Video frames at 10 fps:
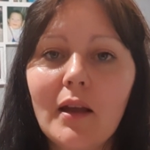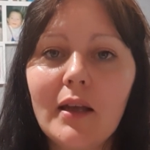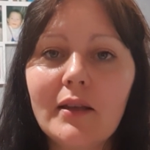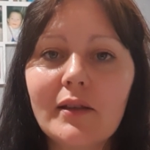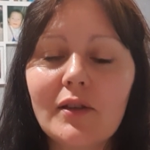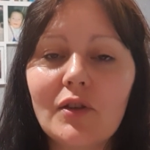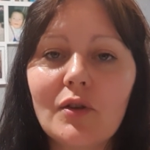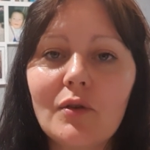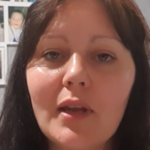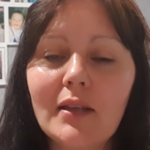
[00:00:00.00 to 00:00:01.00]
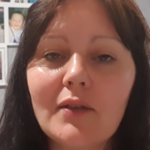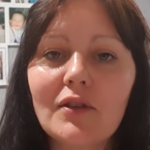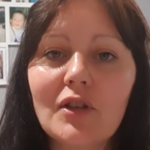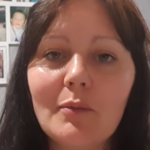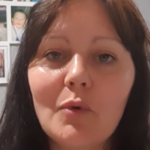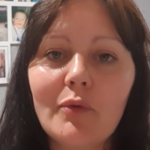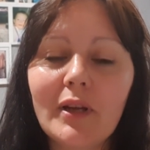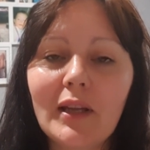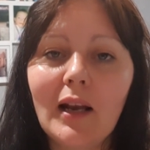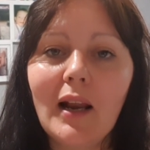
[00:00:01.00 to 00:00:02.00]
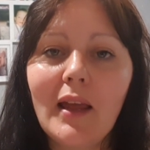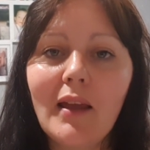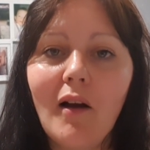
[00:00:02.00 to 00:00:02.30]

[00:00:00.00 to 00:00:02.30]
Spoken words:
is to get to the gym more regularly.